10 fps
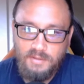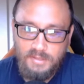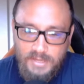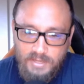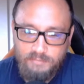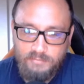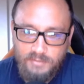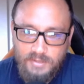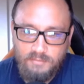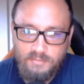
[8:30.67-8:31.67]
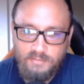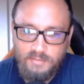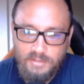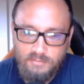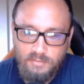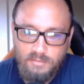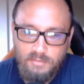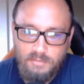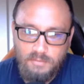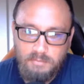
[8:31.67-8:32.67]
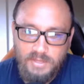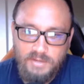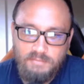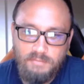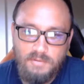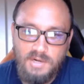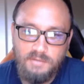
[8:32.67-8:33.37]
knight f6, that's your cue to play f4.